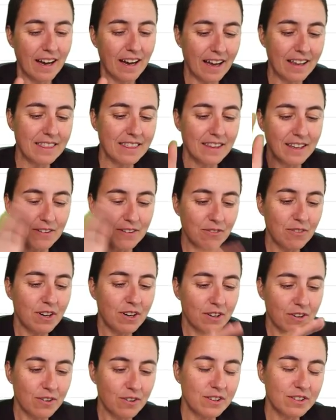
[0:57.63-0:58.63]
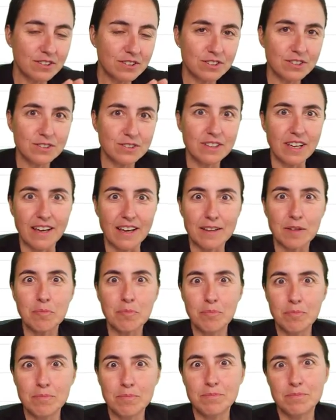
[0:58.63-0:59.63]
And then we're going to get,
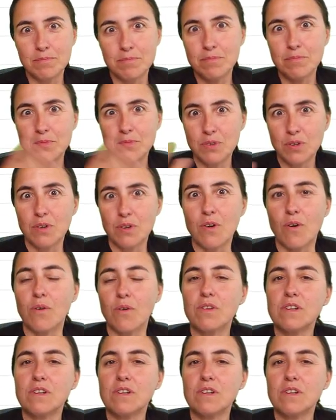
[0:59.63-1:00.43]
you know,